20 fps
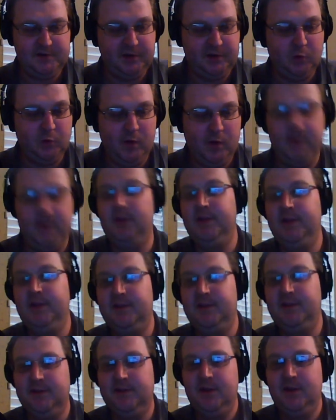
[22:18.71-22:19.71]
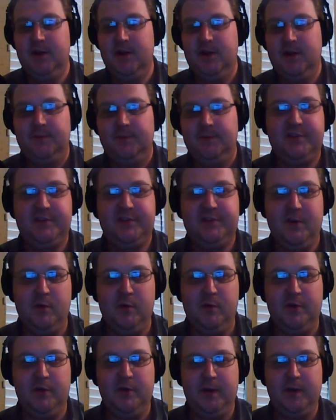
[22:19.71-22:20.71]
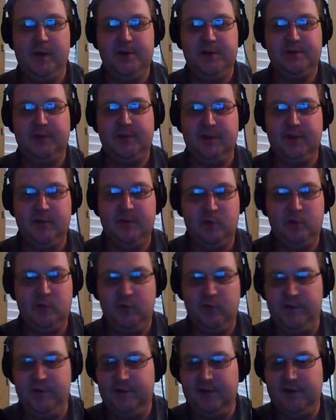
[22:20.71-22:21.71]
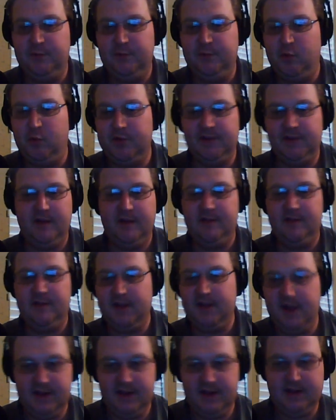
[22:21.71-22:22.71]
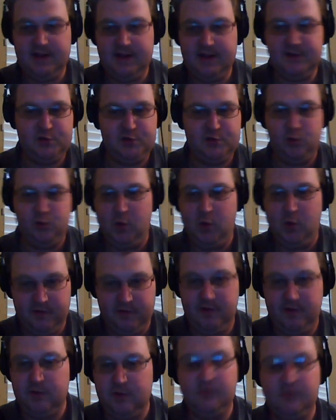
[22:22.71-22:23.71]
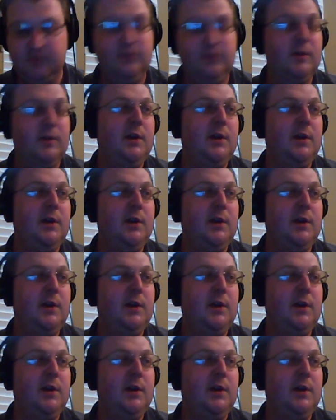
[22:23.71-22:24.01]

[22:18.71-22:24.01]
You're wanting at least somewhere in the range of 10 to 15 points out of each one of those.